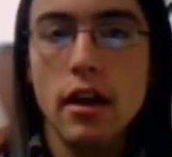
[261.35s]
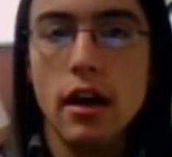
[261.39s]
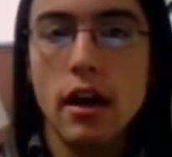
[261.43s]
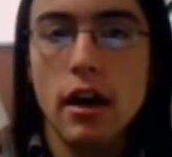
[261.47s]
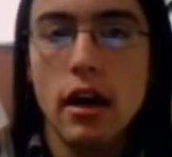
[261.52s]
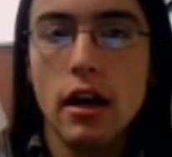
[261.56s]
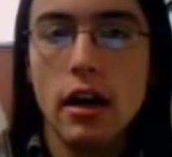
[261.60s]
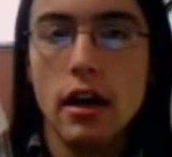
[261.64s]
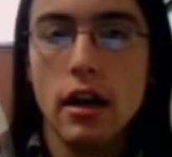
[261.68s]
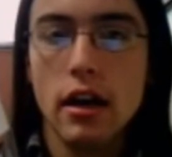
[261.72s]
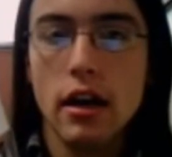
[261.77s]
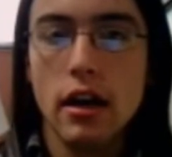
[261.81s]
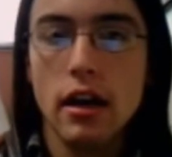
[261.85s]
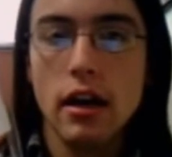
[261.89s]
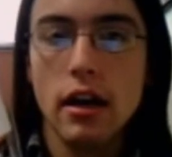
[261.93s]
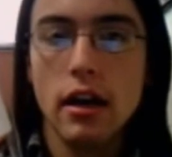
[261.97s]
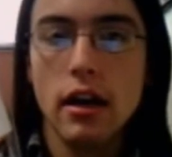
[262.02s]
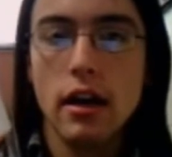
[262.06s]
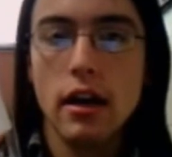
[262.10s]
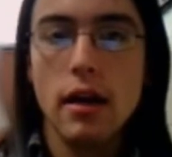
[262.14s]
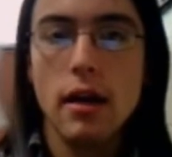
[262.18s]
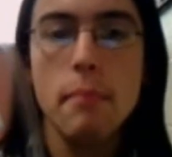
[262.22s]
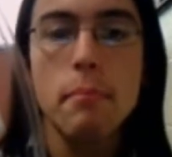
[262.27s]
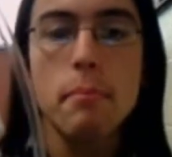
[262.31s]

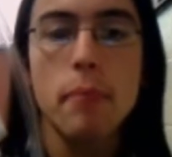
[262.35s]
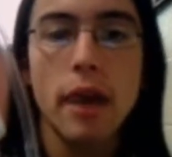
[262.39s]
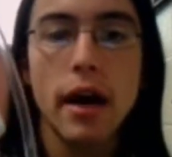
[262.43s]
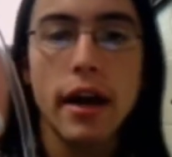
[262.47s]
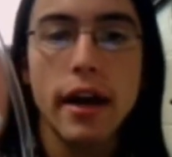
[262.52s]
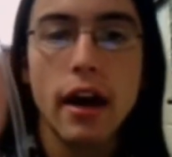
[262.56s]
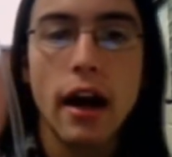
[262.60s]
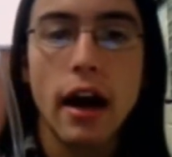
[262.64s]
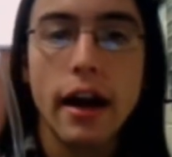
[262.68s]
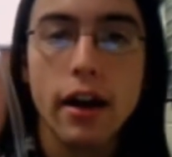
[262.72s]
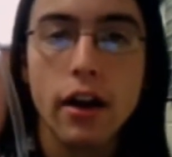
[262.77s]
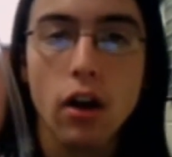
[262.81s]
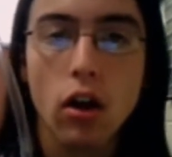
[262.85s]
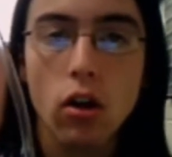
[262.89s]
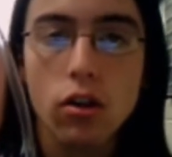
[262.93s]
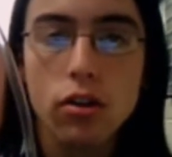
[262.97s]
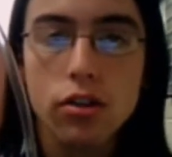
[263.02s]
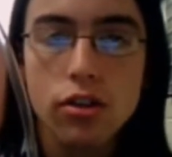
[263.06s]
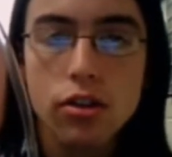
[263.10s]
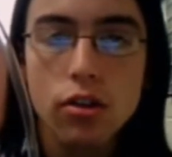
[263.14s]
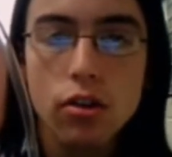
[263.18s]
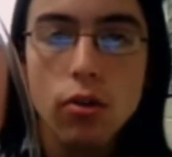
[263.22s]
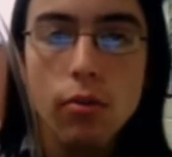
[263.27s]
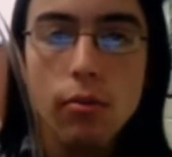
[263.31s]
but I
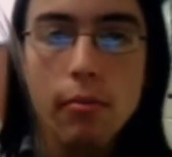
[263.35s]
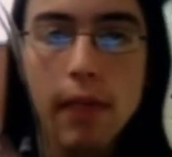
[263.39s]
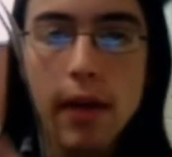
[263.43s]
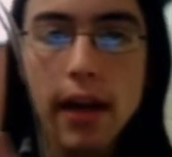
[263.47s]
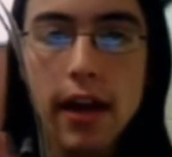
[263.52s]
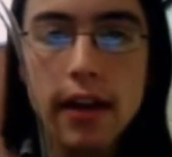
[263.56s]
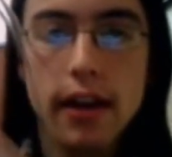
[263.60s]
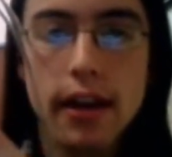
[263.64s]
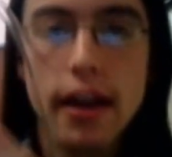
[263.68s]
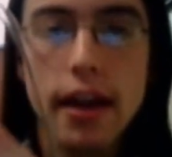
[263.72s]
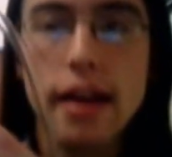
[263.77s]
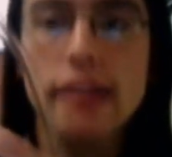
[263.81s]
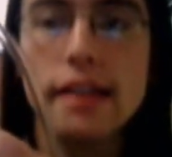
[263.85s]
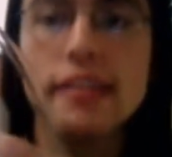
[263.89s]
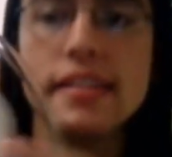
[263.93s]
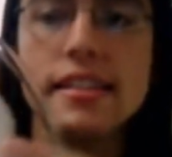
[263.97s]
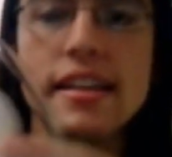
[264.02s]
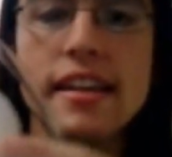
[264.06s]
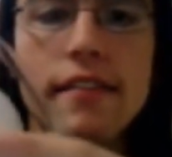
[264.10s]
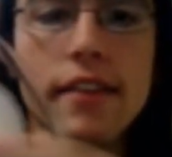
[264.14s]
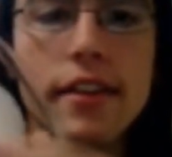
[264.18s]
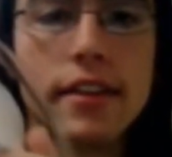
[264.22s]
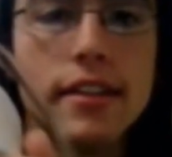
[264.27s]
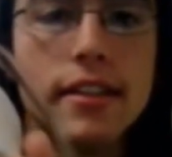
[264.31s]
also made a
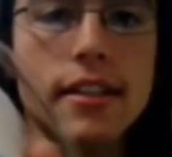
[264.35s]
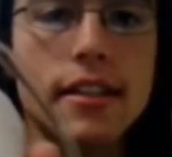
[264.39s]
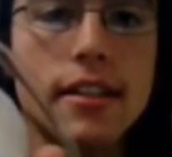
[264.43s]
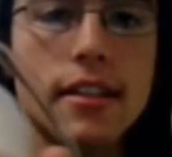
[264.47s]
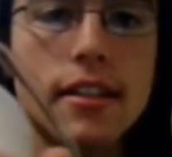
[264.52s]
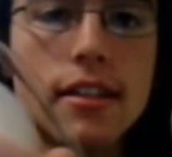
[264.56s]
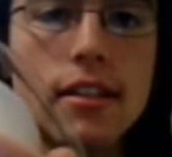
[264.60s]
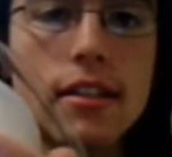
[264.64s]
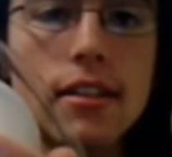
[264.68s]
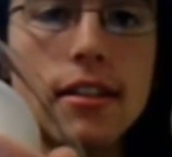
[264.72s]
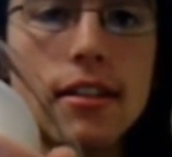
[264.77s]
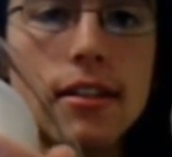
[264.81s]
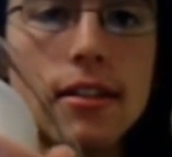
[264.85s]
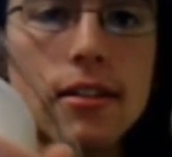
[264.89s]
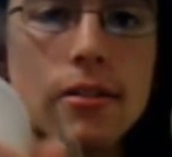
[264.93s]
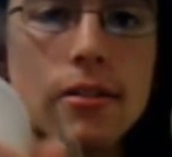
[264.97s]
divot.